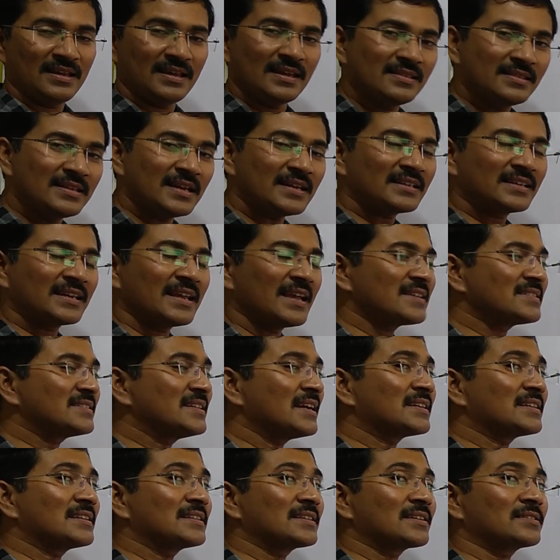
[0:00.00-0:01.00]
In that case,
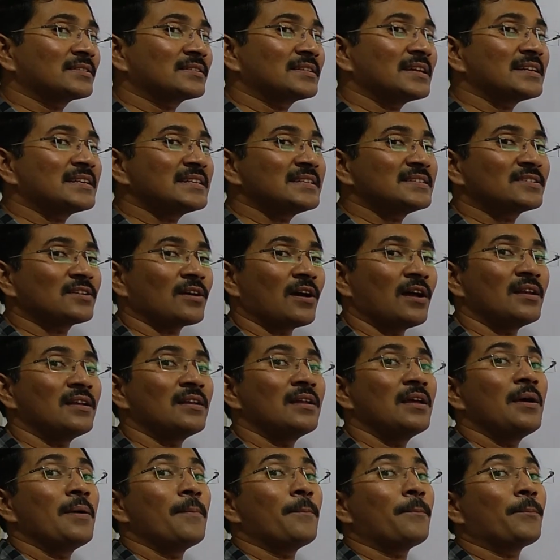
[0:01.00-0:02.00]
that set is
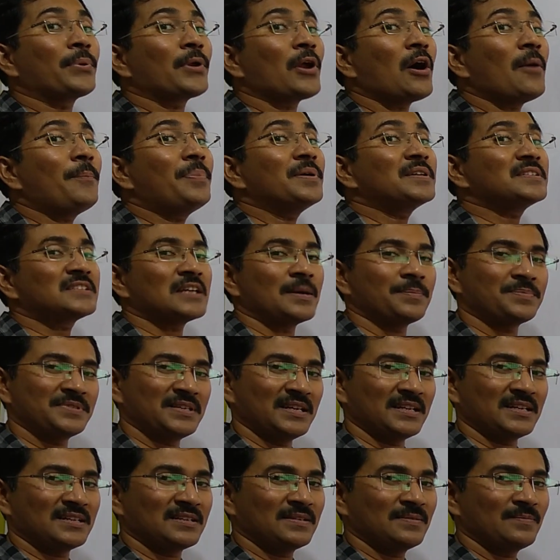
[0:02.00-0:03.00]
called proper
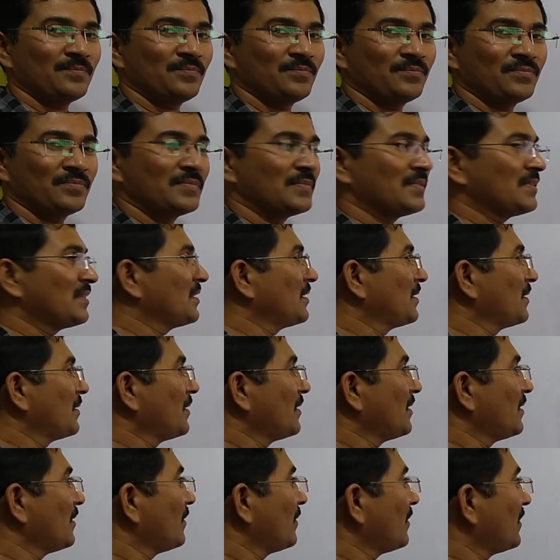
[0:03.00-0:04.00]
subset.
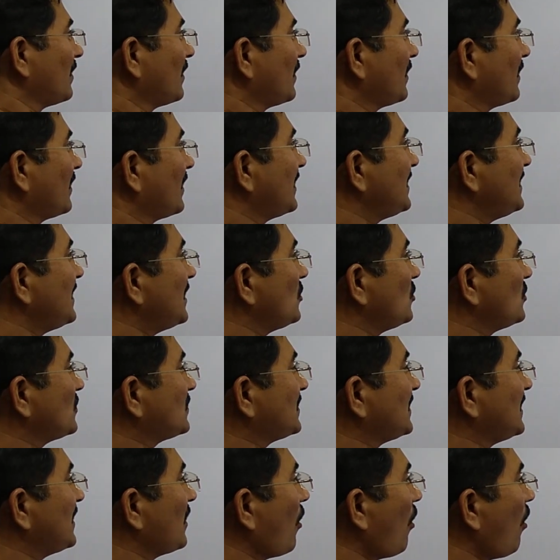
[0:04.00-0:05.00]
Here you
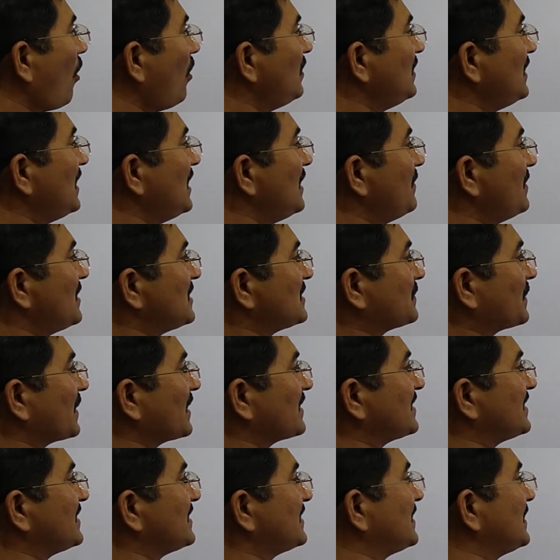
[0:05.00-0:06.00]
see all the elements
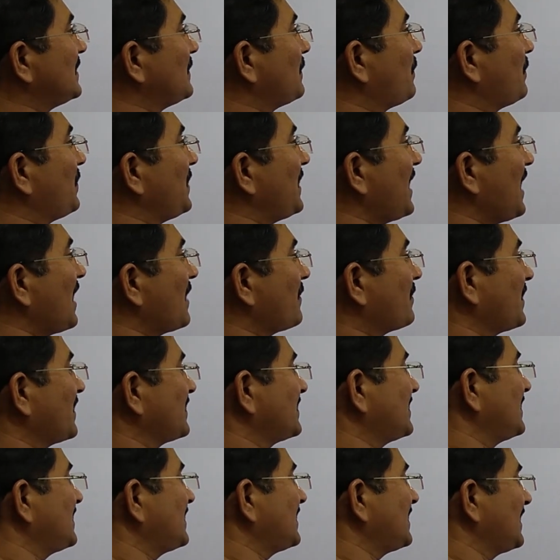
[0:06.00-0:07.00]
present in P are
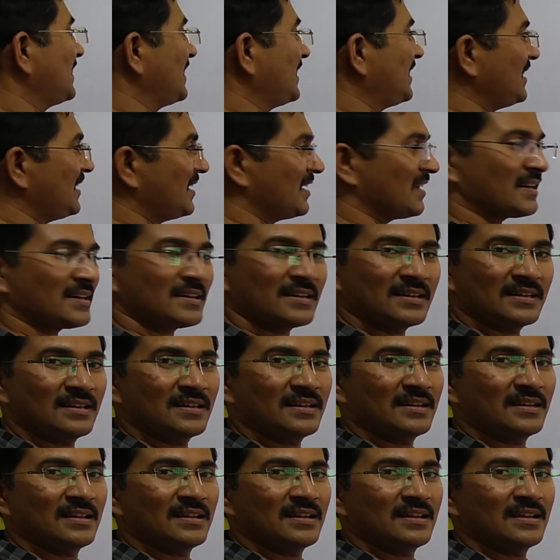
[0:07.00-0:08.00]
present here,
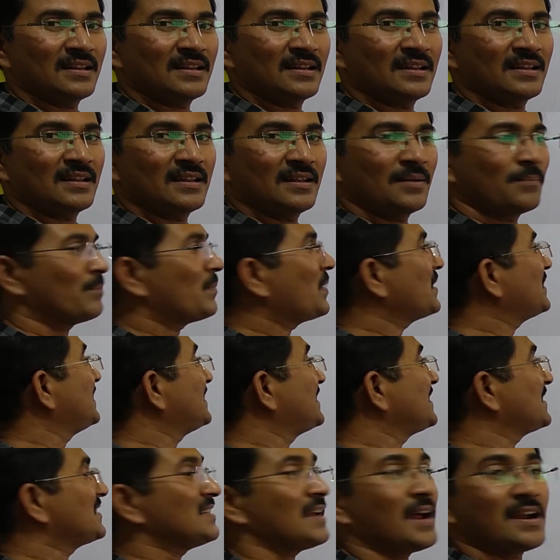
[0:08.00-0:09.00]
but
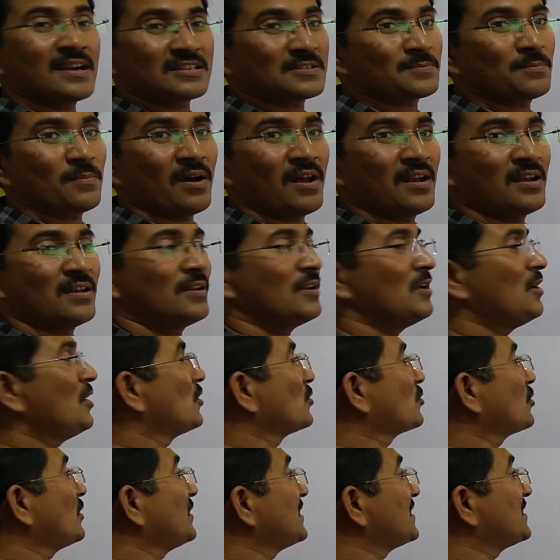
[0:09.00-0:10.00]
it is not small.
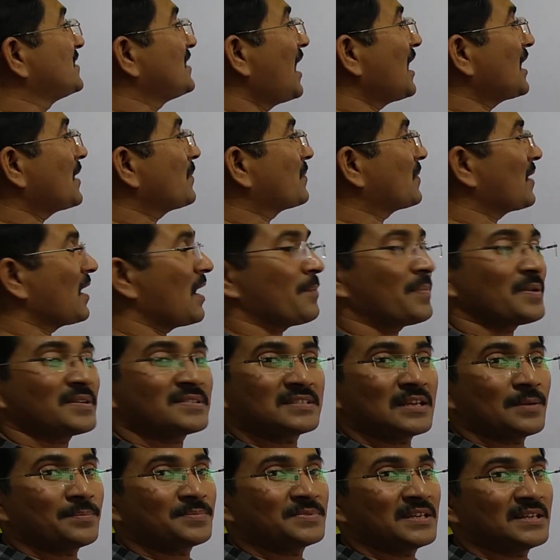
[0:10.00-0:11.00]
So it is not proper
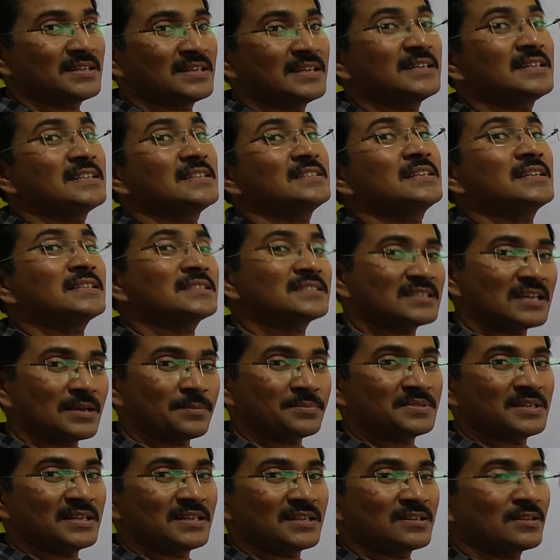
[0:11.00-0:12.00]
subset, it is just
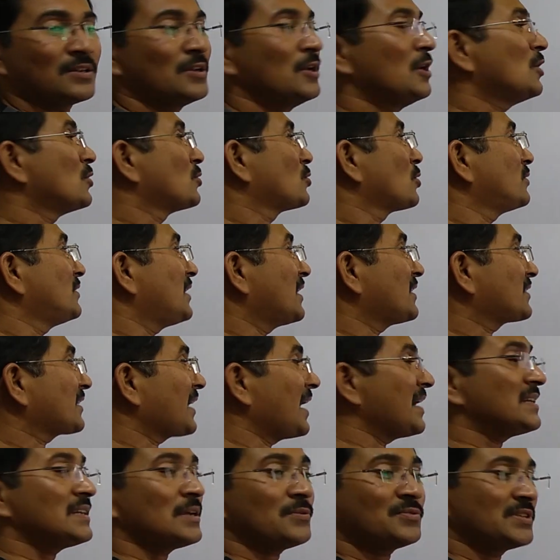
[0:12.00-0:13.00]
subset. So that
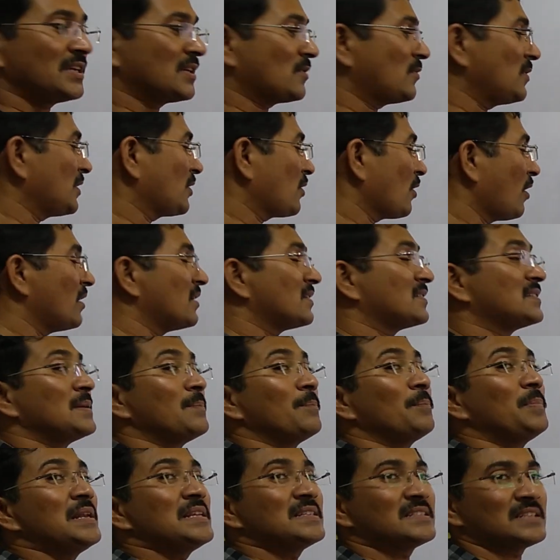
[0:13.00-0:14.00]
kind of set we call
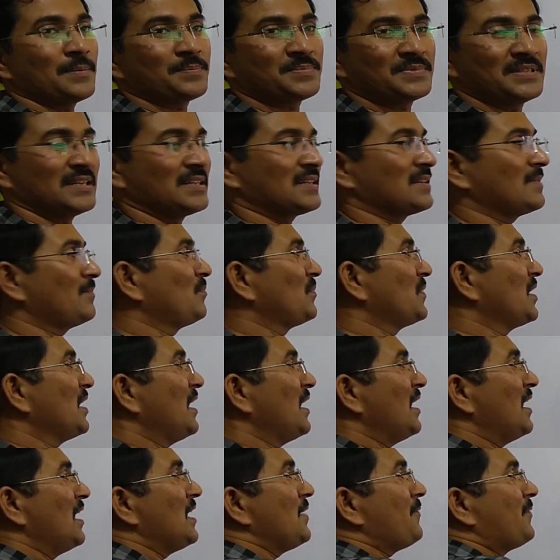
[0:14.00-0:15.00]
simply subset.
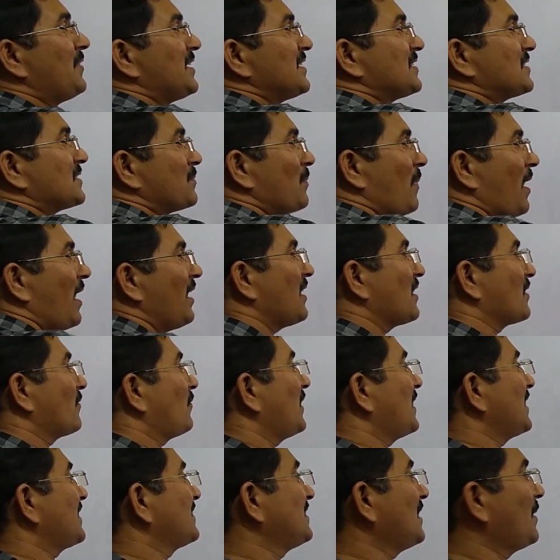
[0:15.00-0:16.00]
If it is smaller,
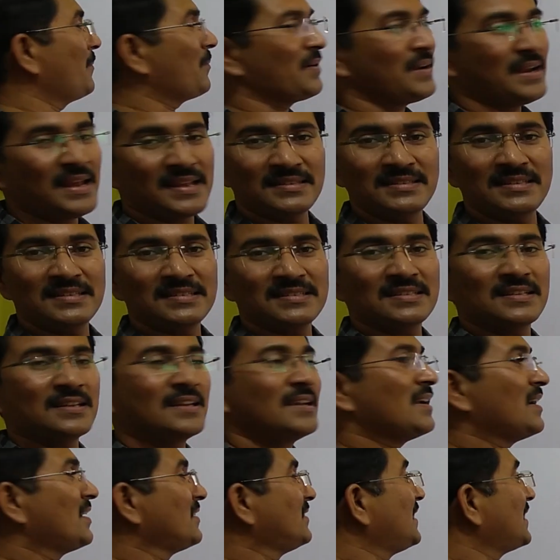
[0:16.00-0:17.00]
for example like this,
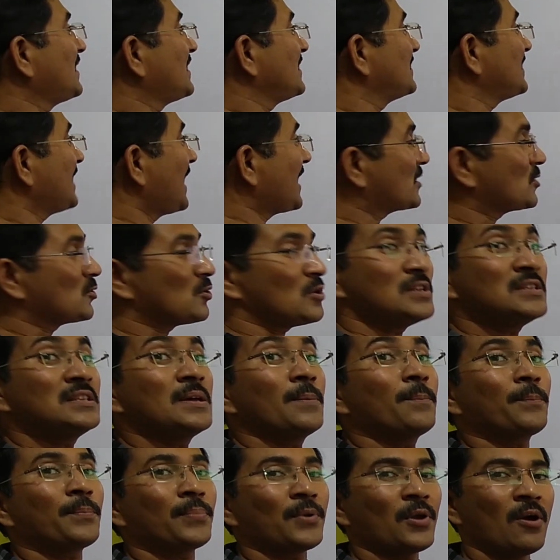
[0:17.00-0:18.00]
that is actually
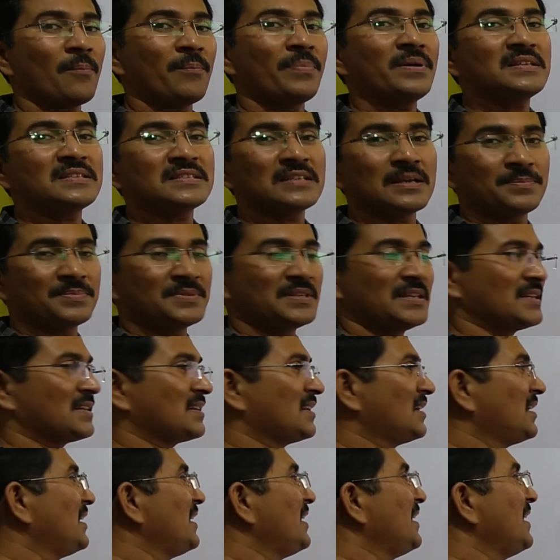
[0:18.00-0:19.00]
the proper
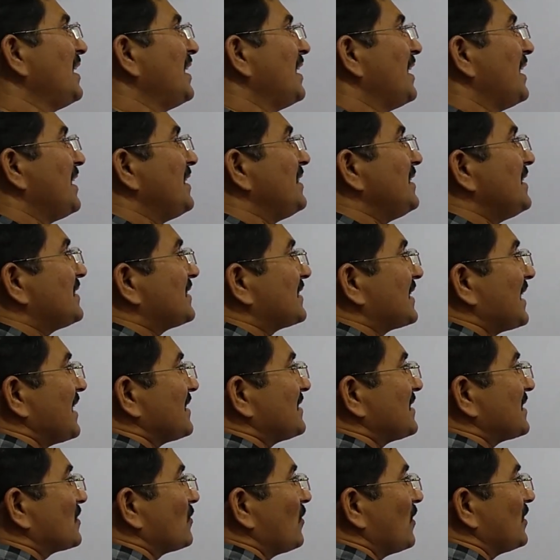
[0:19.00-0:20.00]
subset. In these
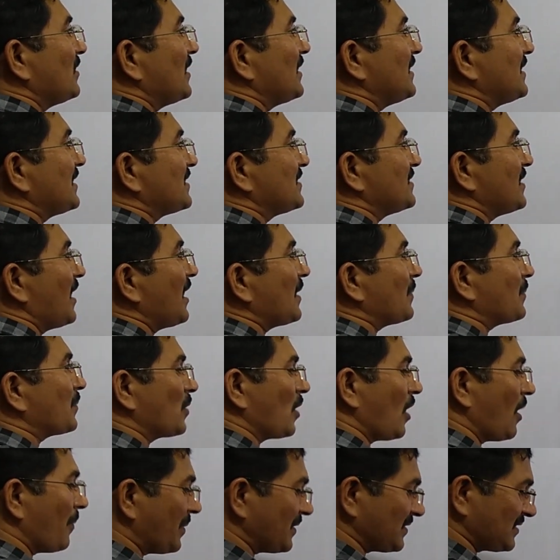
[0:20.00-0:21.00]
cases, whether it is not
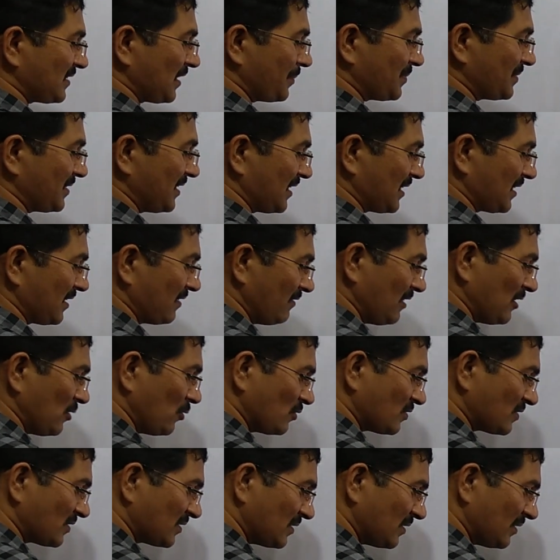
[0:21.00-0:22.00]
proper subset, we
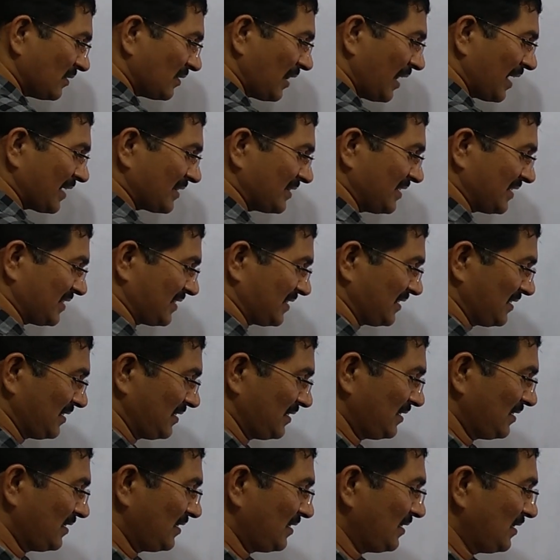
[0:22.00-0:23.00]
use like this.
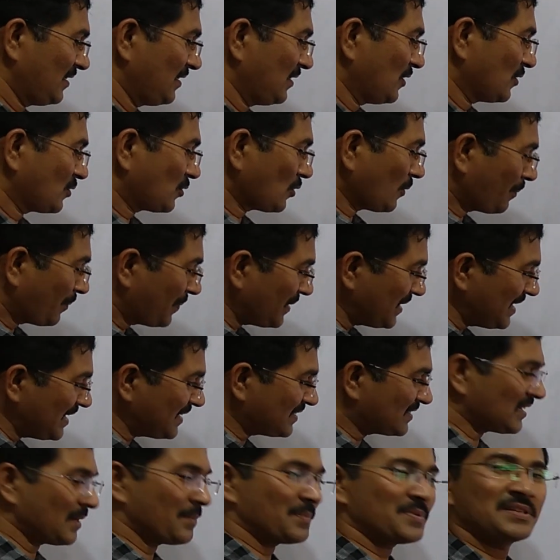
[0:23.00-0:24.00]
So P
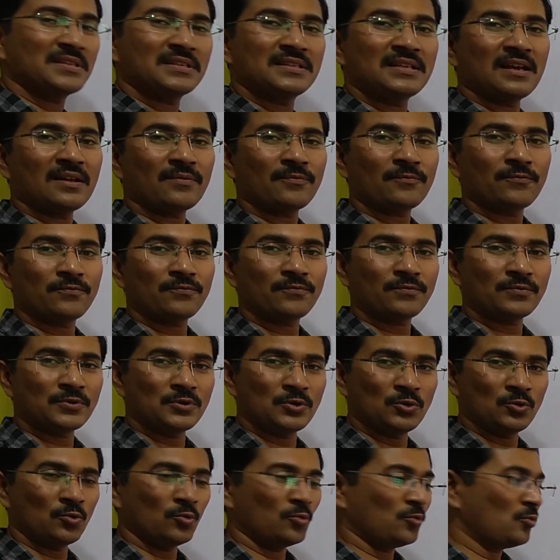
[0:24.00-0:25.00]
is subset of
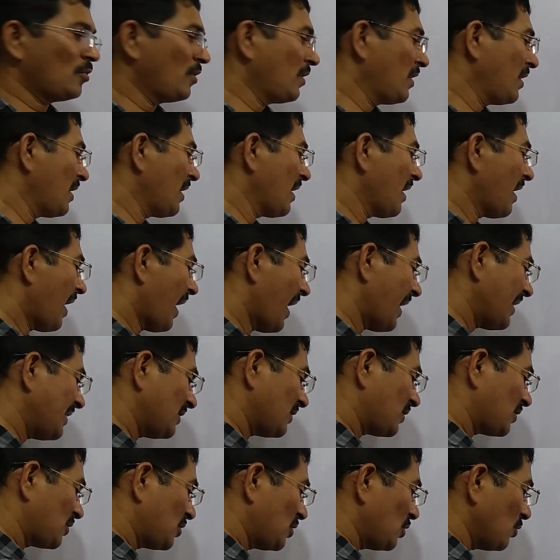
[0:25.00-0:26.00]
Q
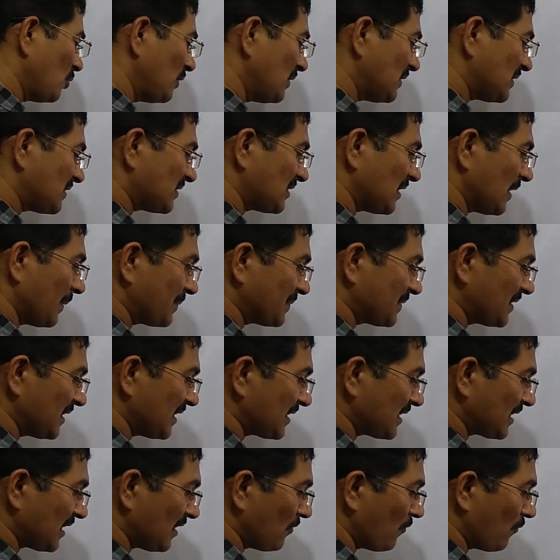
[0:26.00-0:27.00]
and Q is
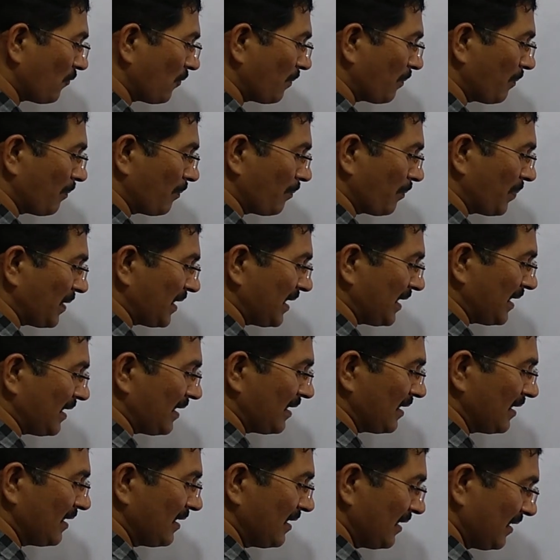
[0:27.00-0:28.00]
subset of
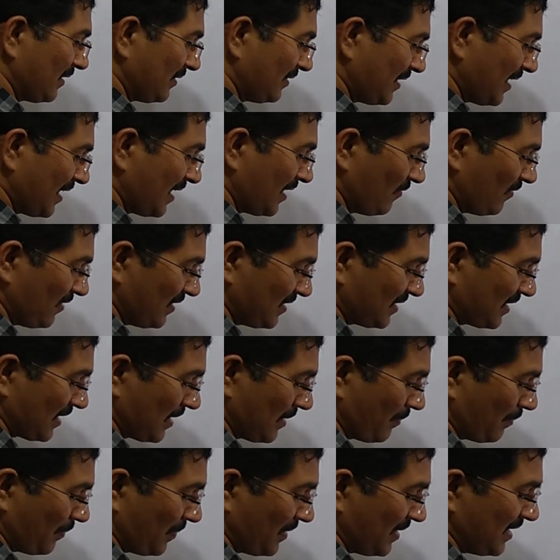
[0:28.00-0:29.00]
P, then we
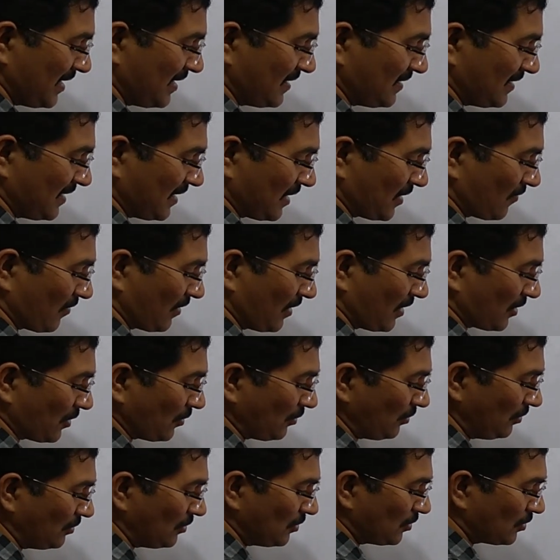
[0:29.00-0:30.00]
say P is equal
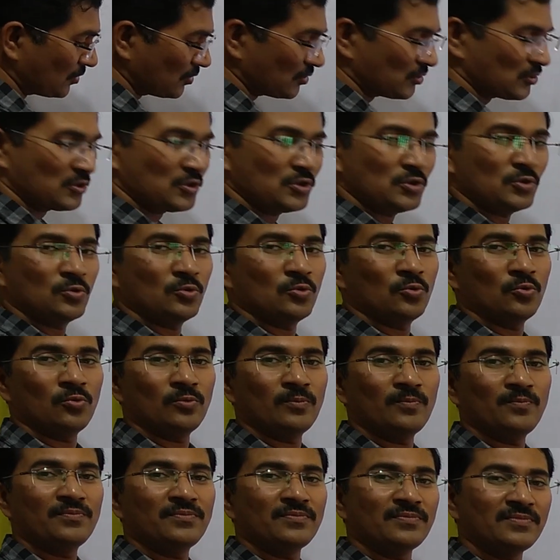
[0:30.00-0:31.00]
to
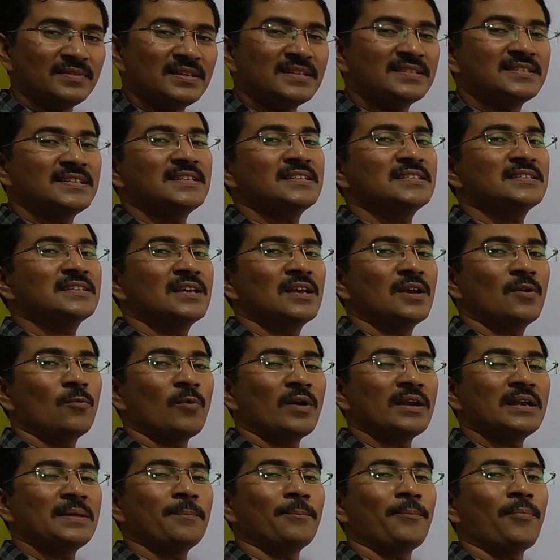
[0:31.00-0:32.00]
Q. This is
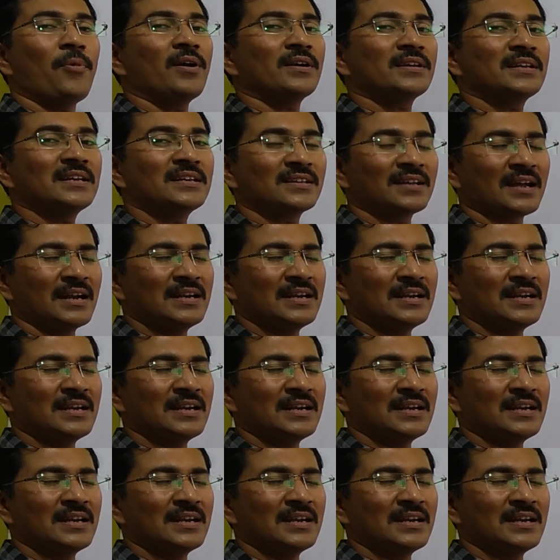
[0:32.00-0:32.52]
one important